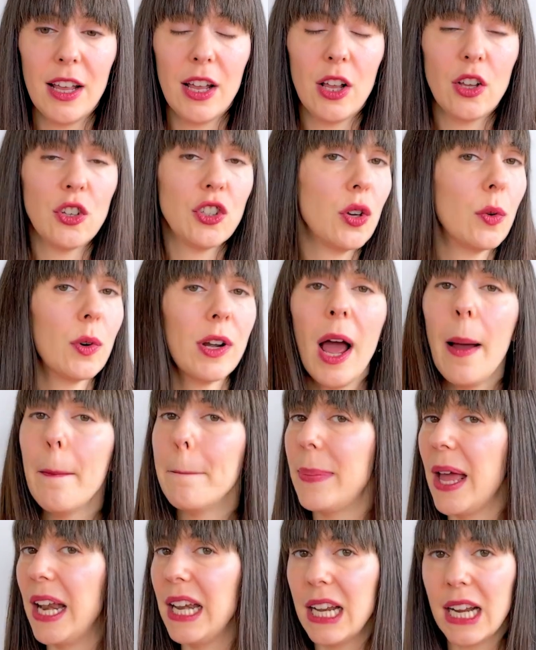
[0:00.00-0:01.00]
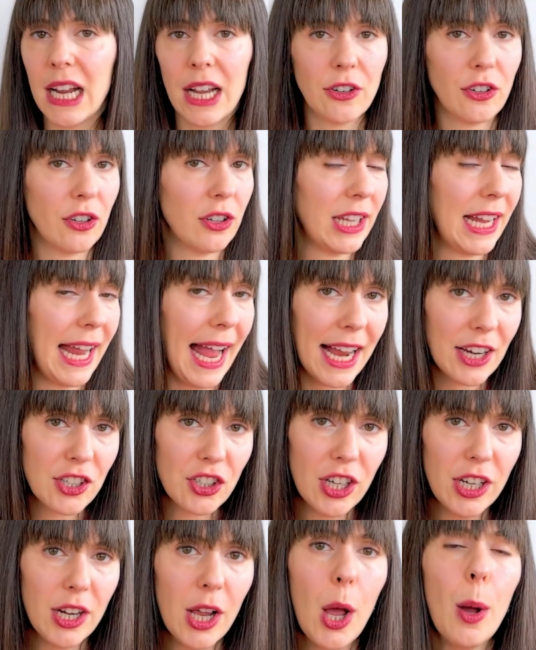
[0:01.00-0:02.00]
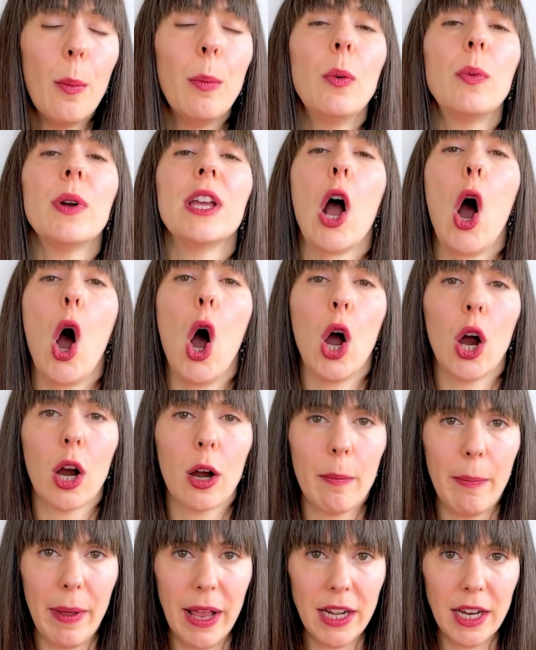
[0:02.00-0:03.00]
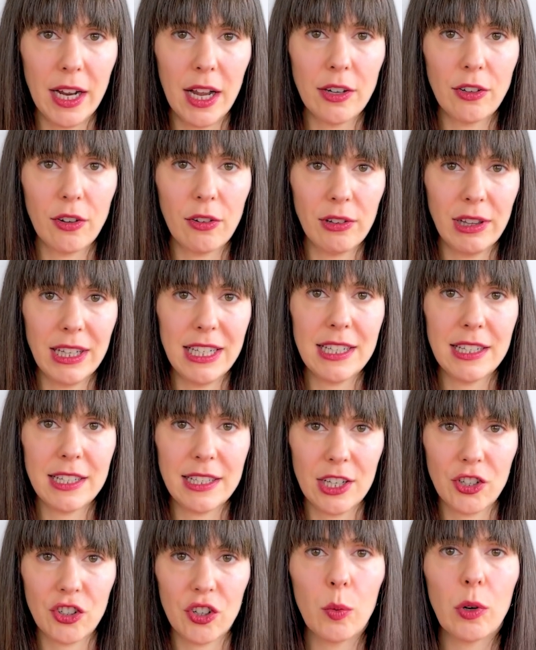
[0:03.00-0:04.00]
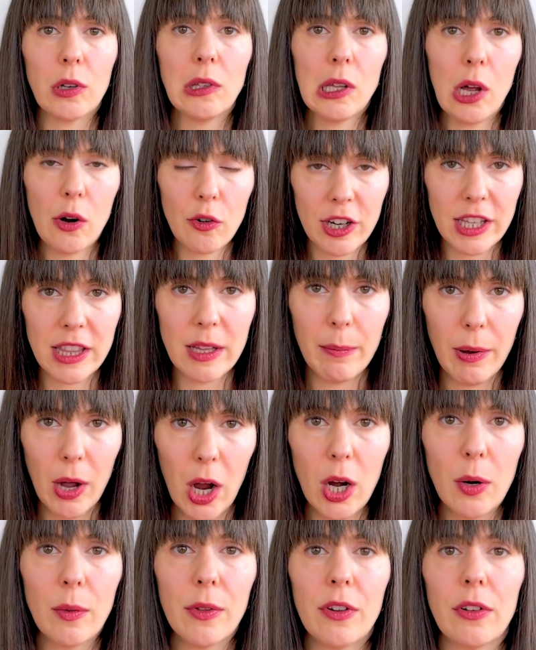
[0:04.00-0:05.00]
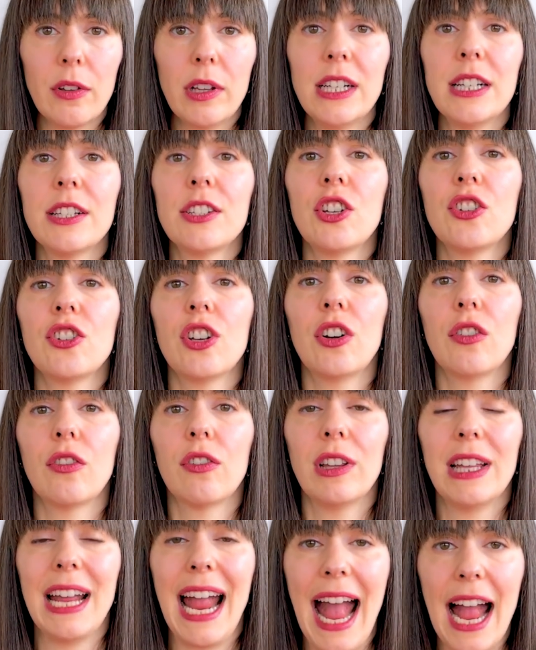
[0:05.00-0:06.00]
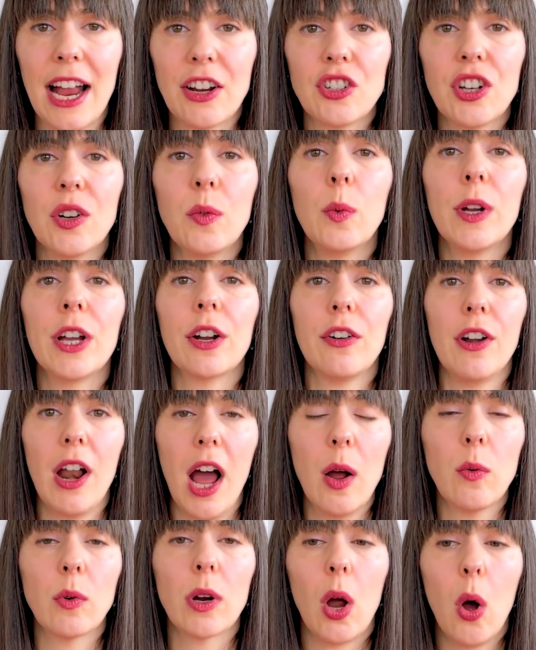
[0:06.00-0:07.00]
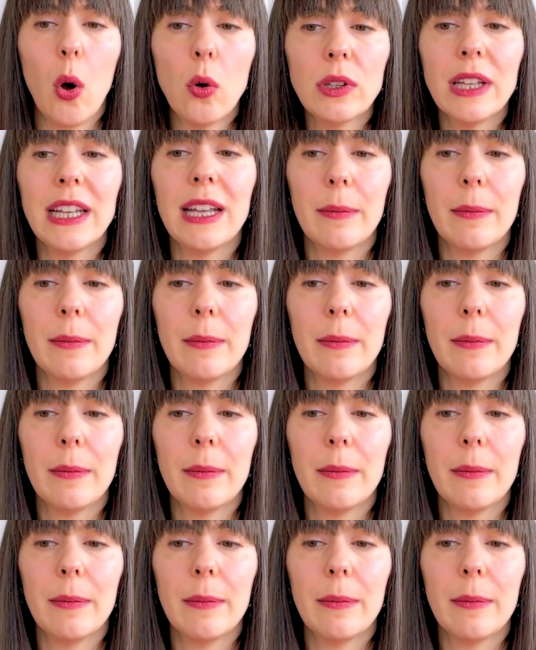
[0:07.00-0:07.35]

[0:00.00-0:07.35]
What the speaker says: So we're not bending on early action, but we are bending on early decision. We're lowering the bar with early decision. Early action, we are not. We're only